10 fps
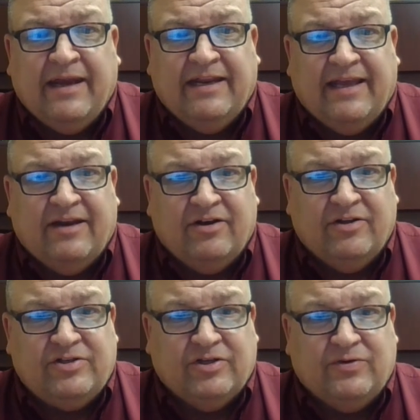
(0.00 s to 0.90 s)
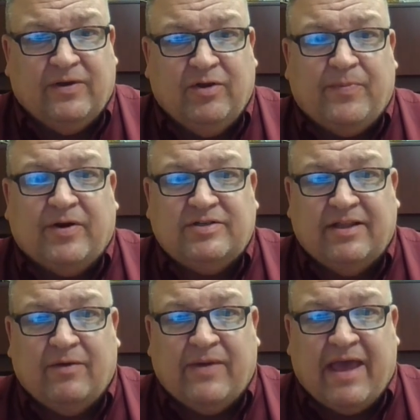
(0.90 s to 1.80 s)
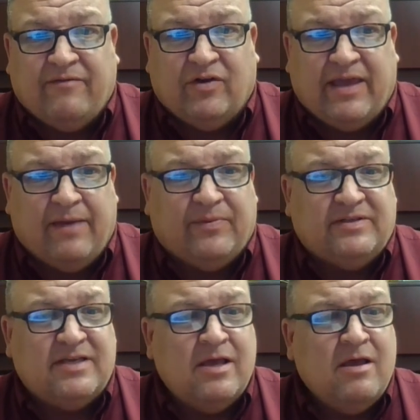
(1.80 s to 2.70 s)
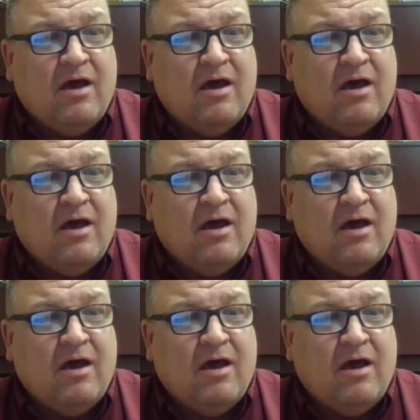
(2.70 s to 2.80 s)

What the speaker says: need to introduce you to a new person that we have on campus.